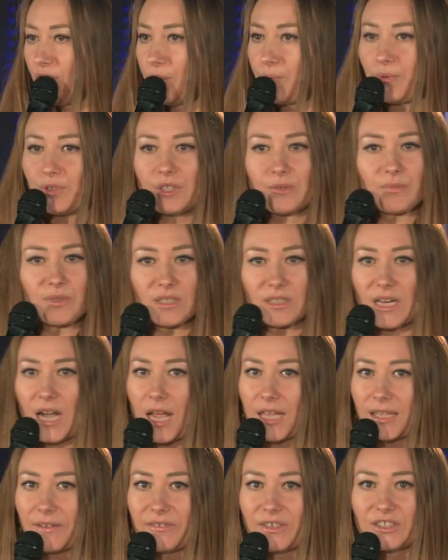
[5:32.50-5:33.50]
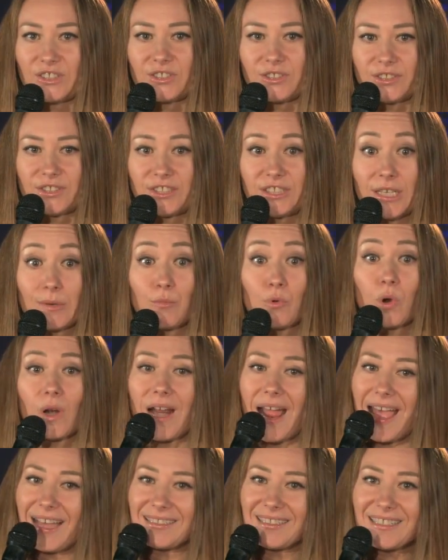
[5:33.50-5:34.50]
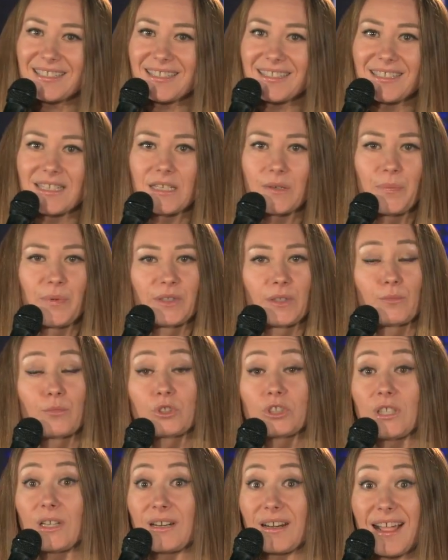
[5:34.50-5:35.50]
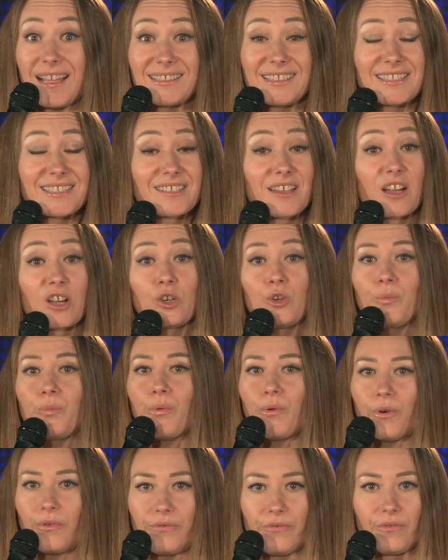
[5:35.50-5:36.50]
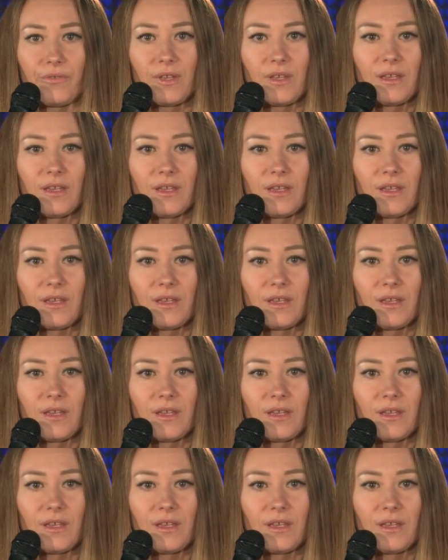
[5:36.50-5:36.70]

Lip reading: uh, like emotion, and